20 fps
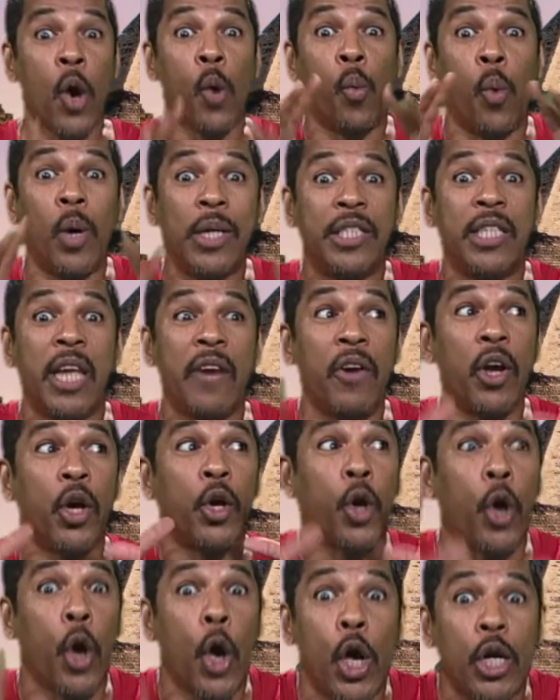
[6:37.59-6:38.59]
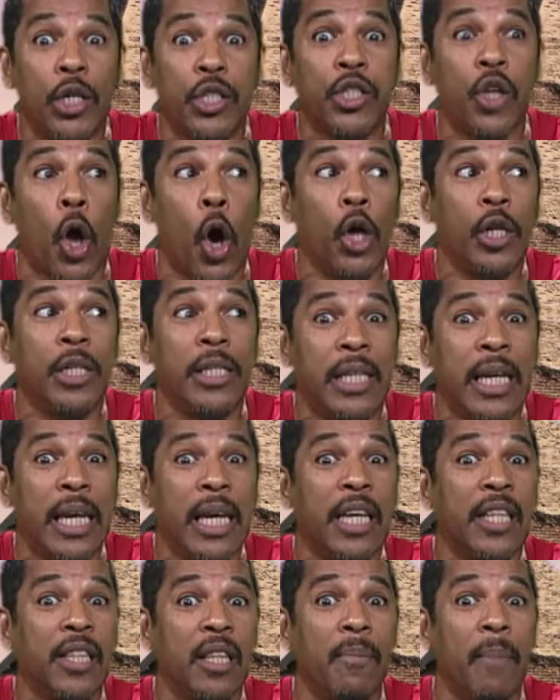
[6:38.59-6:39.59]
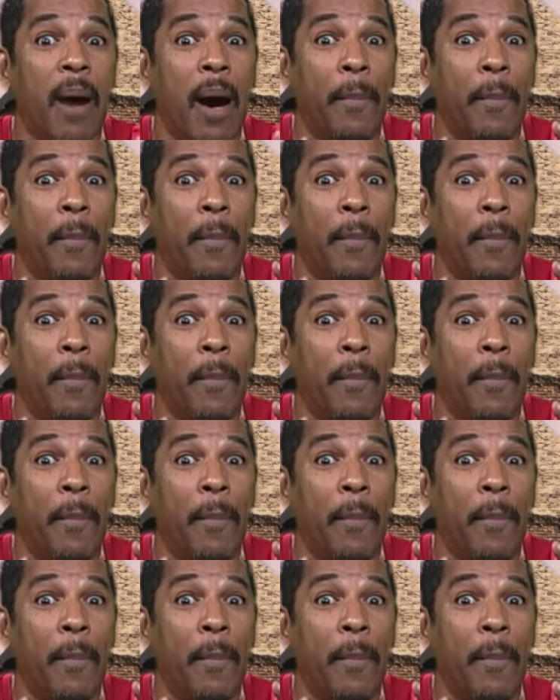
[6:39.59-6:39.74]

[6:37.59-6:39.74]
Was there a curse on digging them